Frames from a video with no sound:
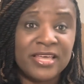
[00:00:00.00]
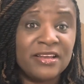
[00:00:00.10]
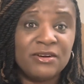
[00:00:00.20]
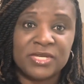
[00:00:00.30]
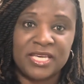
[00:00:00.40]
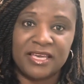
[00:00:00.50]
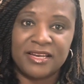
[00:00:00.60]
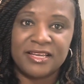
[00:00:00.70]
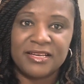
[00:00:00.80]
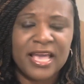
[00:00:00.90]
They don't get
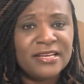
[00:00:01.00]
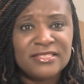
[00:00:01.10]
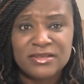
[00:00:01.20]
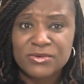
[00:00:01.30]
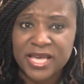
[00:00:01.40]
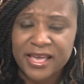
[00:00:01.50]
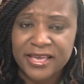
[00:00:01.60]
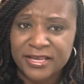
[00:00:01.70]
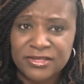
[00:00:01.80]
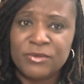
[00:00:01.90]
it. And it's
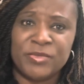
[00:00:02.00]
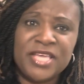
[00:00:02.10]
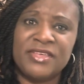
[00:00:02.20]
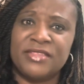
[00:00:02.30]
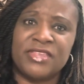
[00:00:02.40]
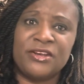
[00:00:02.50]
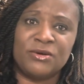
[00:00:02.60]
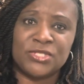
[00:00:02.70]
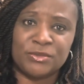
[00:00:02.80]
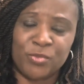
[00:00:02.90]
okay. It don't mean that they
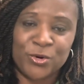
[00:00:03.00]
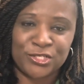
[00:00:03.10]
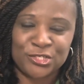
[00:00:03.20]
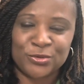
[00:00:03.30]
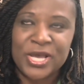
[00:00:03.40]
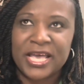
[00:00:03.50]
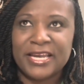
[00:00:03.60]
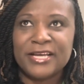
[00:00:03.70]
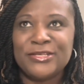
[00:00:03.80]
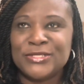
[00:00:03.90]
don't support you. And
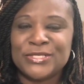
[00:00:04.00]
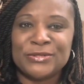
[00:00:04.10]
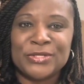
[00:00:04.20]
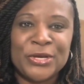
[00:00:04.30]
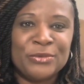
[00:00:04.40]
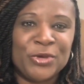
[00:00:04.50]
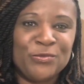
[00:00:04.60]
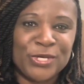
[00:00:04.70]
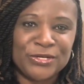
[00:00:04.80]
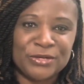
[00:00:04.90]
I used to be
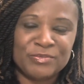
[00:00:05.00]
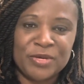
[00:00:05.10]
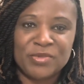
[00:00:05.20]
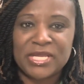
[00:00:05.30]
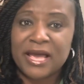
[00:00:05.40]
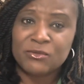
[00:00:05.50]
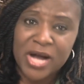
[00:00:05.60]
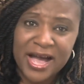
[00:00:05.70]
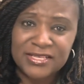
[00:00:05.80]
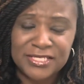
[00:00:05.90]
one of them people like, well,
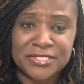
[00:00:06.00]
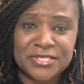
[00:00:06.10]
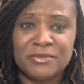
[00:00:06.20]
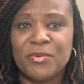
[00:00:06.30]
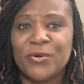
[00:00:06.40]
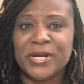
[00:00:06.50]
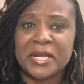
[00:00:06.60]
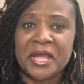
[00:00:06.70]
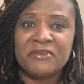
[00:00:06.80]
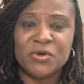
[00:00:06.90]
I just support
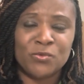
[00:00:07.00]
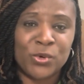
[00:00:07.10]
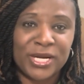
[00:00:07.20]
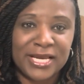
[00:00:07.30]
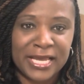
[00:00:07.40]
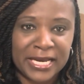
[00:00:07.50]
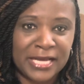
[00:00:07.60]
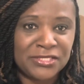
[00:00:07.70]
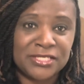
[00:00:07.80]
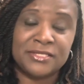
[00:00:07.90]
everyone. And
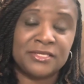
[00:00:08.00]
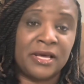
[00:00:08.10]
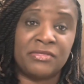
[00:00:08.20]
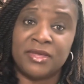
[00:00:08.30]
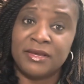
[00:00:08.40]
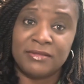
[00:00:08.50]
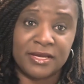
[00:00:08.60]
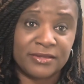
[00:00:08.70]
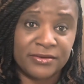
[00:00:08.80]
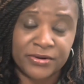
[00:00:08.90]
I think
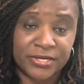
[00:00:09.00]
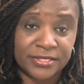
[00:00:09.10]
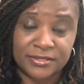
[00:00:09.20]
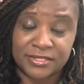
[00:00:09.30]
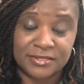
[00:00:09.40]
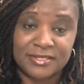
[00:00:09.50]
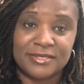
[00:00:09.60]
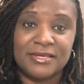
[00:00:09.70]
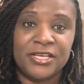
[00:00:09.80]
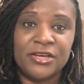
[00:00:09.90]
that they're going to just,
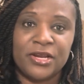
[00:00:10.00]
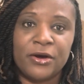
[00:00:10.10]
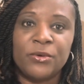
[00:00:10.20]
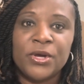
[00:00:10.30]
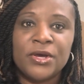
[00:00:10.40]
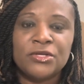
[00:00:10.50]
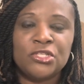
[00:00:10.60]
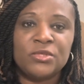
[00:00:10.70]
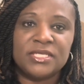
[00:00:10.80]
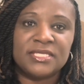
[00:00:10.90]

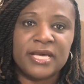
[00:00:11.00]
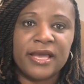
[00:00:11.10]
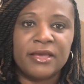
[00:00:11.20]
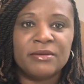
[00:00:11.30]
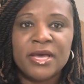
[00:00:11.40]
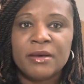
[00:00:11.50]
do the same.